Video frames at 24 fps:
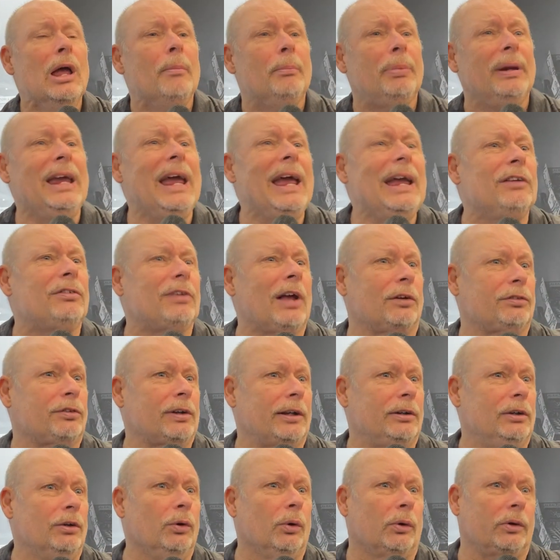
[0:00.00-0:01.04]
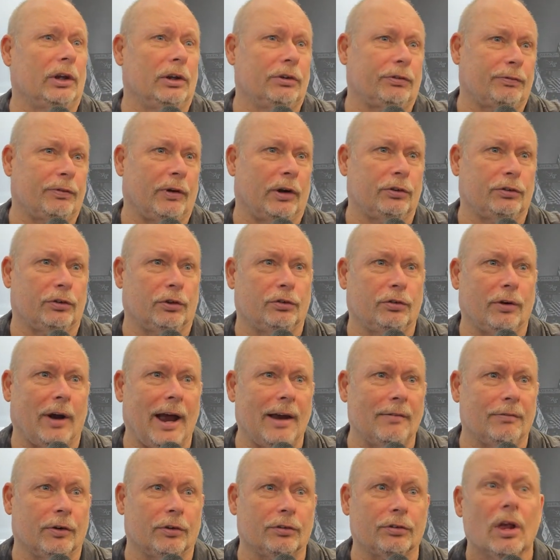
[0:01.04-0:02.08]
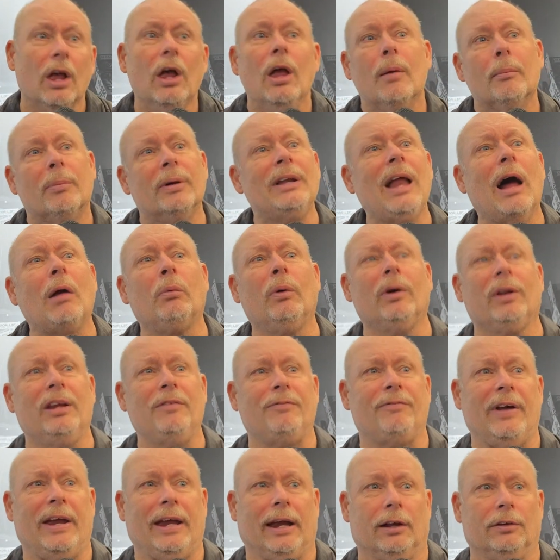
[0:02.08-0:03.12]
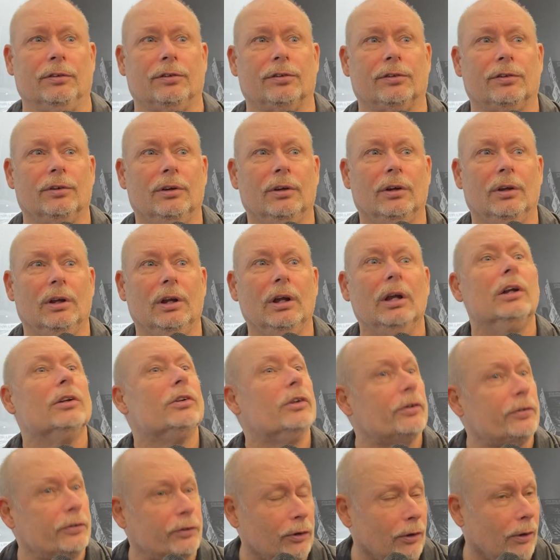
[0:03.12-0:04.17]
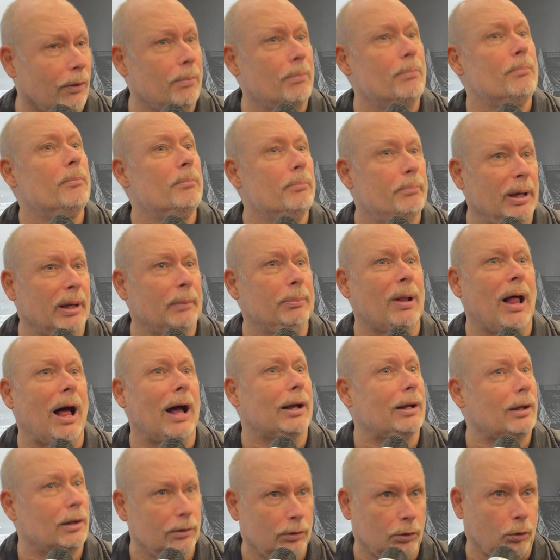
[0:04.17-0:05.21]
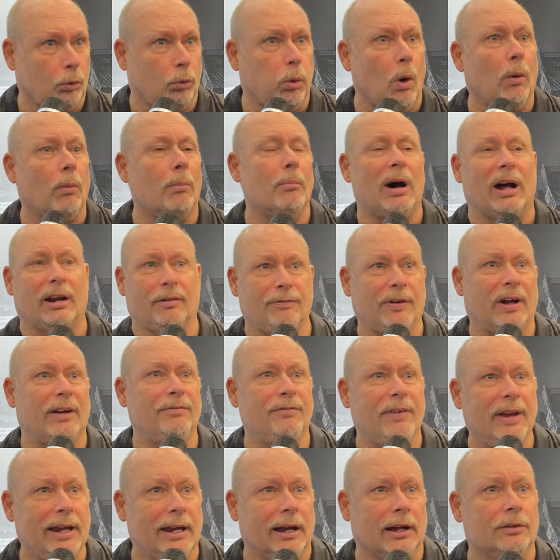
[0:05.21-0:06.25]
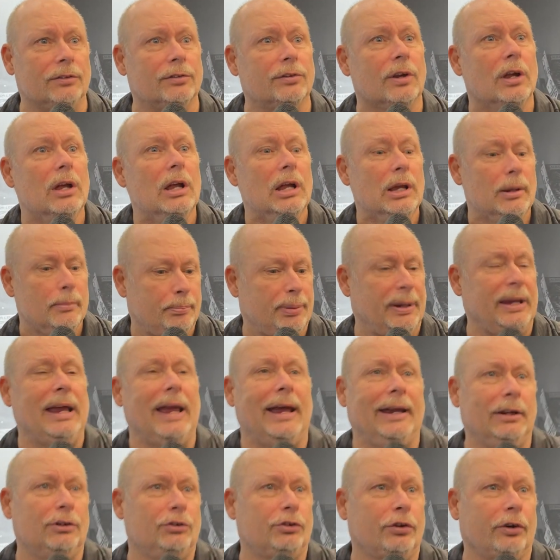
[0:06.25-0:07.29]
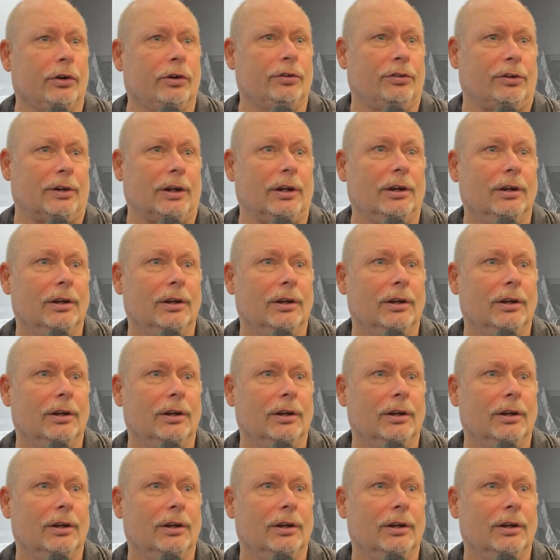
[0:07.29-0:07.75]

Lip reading: PA is outside the nucleus as far as the drivers, but not really fans. There's still big block, quote, modified fans, PA and Jersey.